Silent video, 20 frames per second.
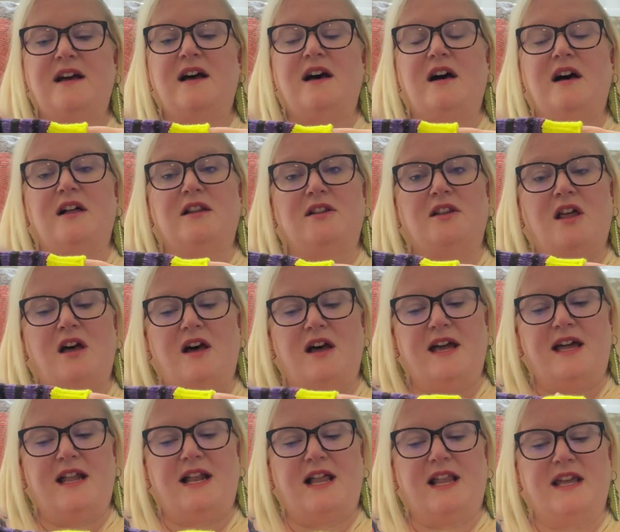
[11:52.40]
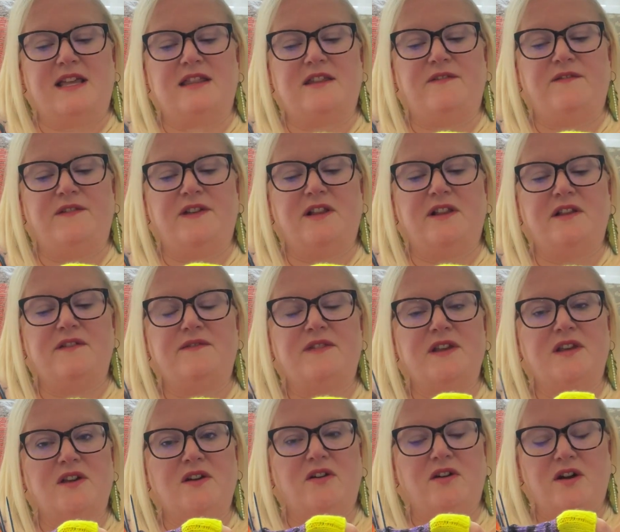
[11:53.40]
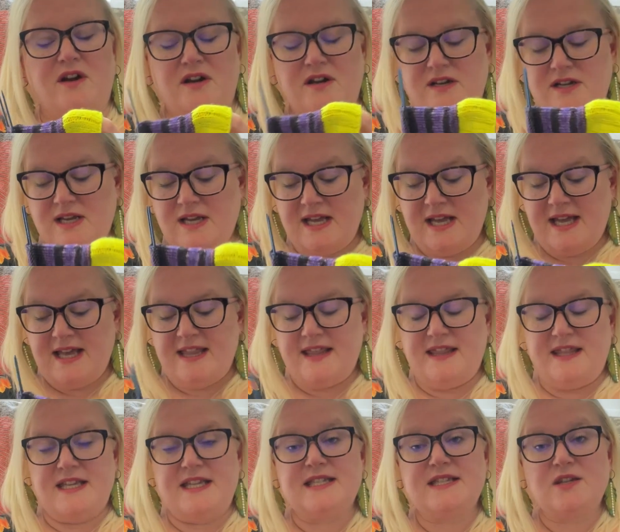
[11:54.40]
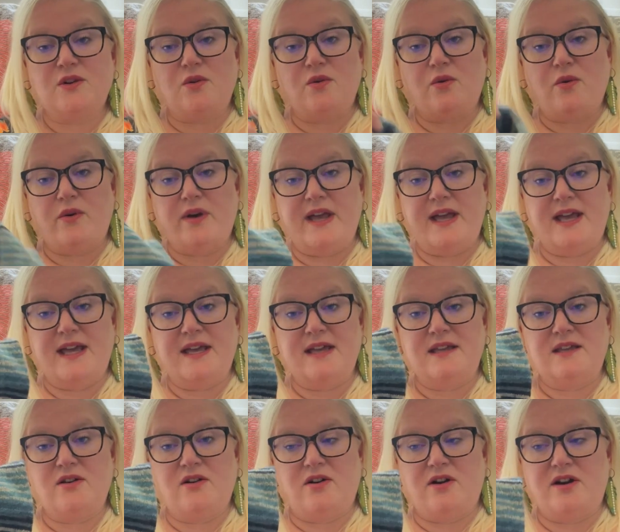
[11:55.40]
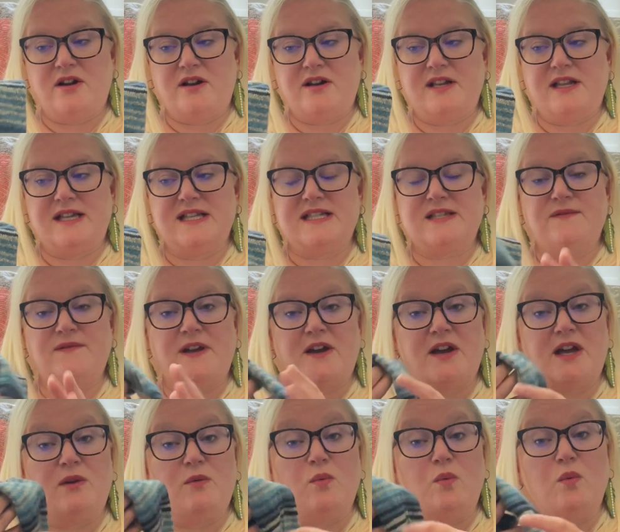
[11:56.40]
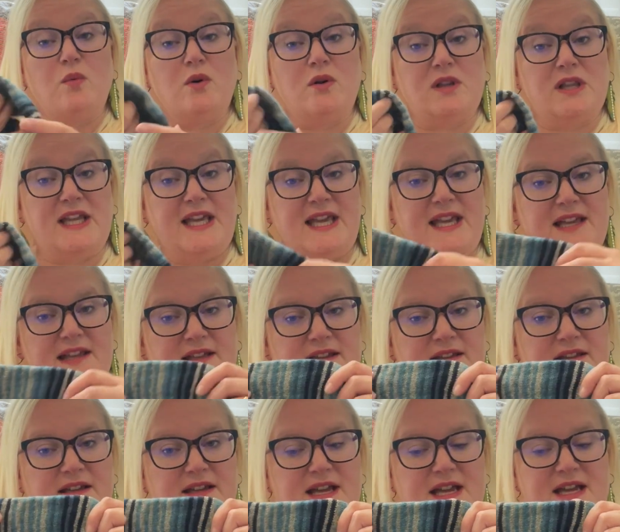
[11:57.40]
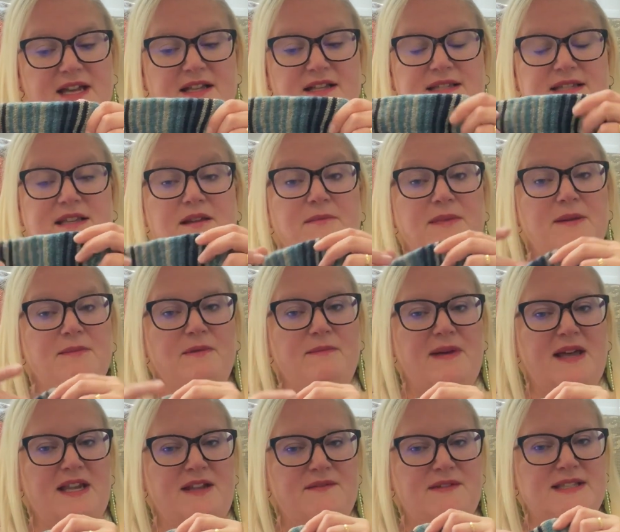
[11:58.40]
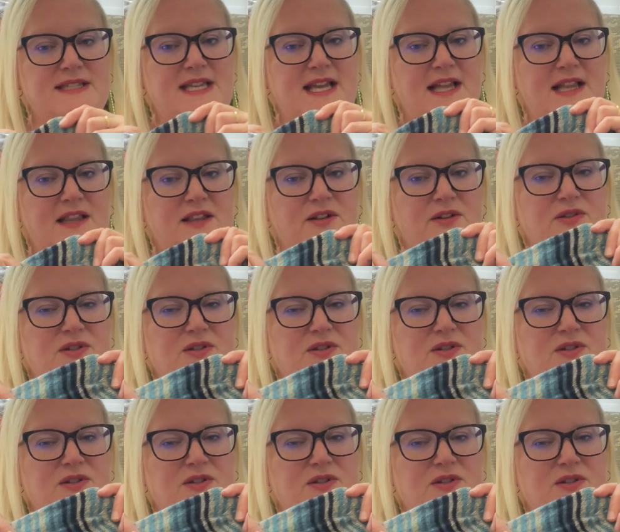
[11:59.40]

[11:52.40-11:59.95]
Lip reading: a lot. I like the feel of the yarn. This Kroy yarn is very woolly, and some people might even say a little